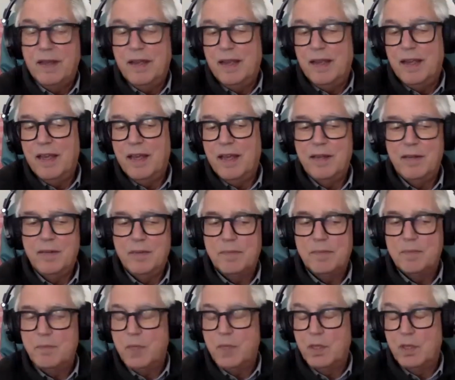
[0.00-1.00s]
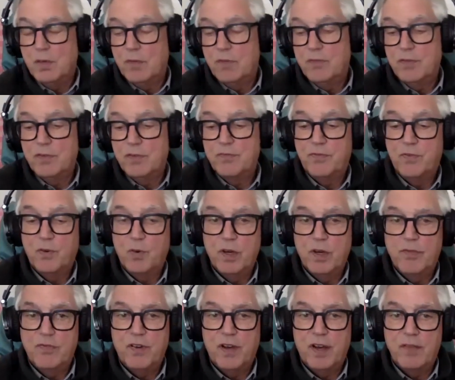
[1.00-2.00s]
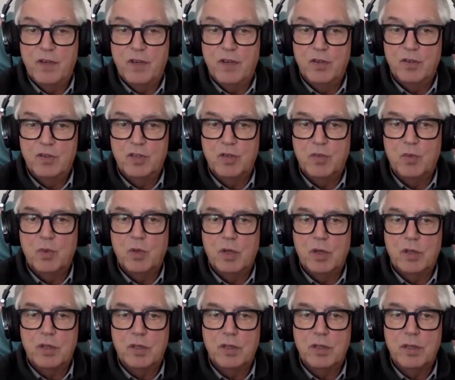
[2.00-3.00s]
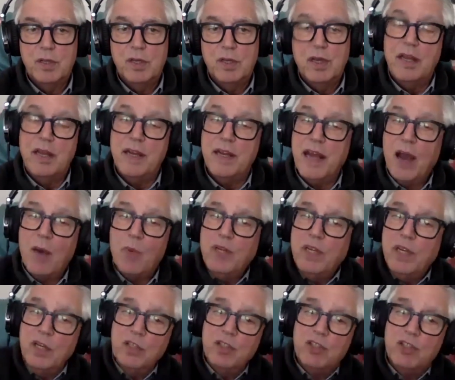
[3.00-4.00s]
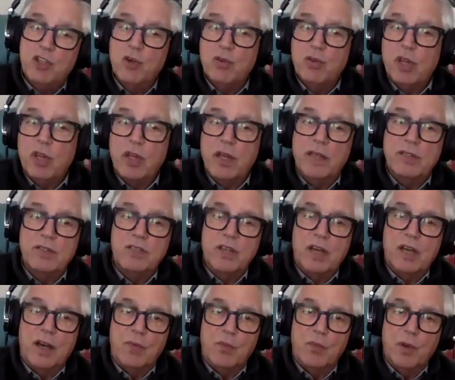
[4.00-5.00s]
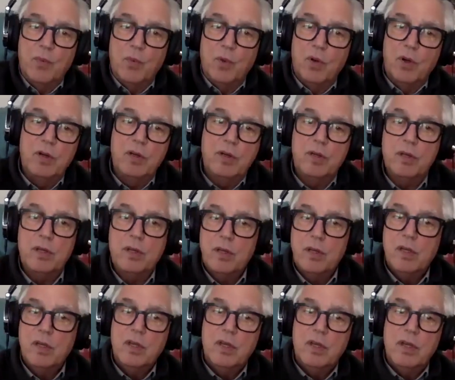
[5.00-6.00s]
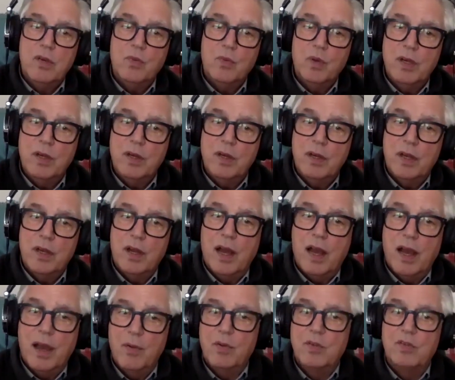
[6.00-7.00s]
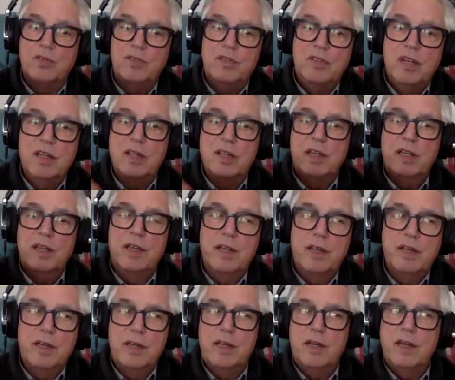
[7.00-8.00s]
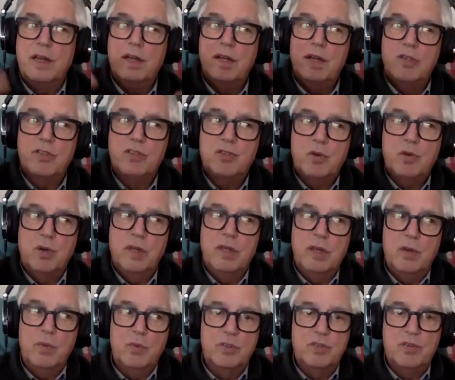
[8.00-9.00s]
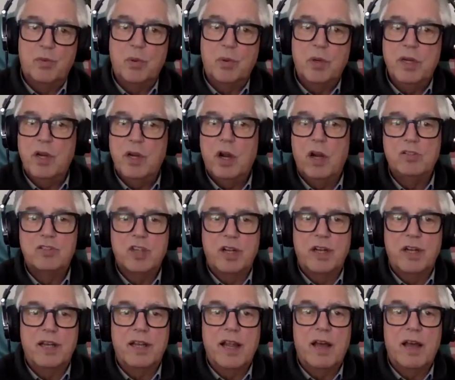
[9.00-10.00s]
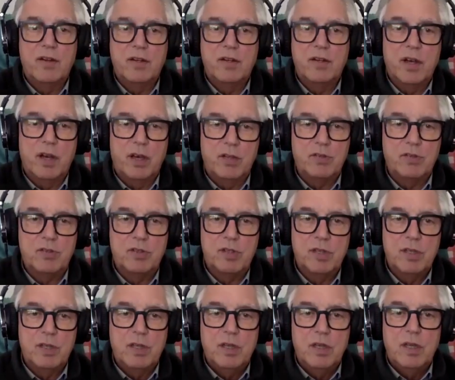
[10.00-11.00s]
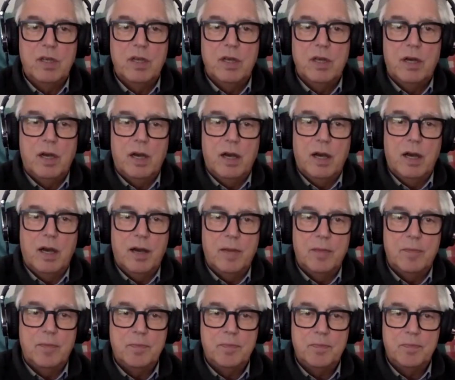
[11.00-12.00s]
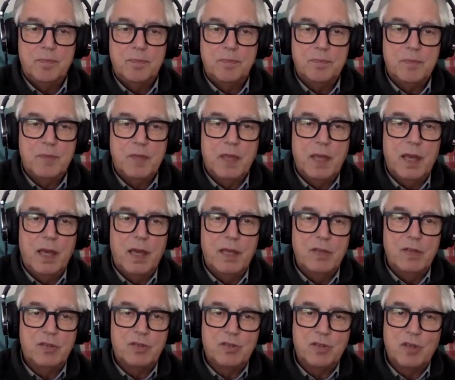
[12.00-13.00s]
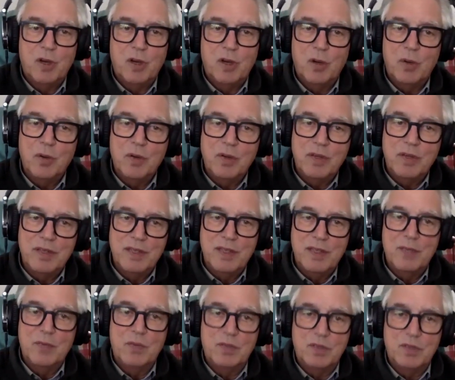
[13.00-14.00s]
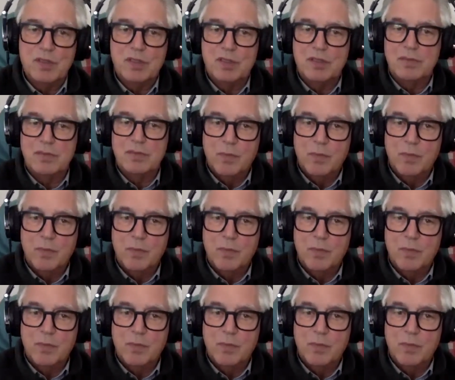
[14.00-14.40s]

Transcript: And, you know, for 45 years, it worked. Now, we didn't shoot the lights out. We weren't we you know, I was dealing in an industry that was three yards in a cloud of dust, uh, and so it was a